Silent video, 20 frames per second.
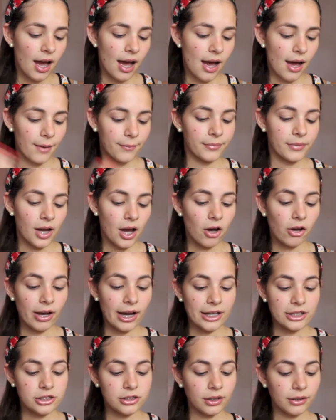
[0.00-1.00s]
um, I'll
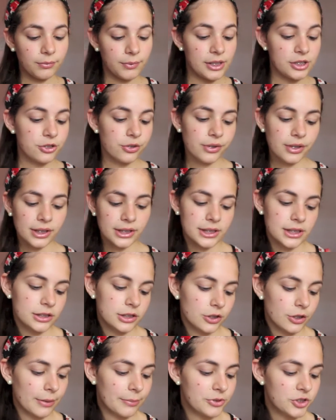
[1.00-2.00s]
actually read you the
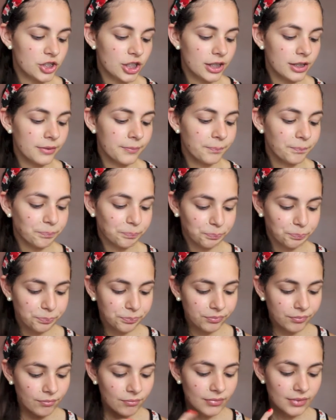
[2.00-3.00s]
description.
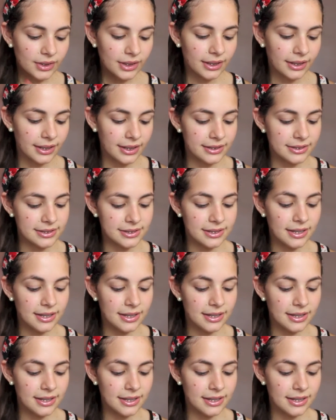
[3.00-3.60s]
It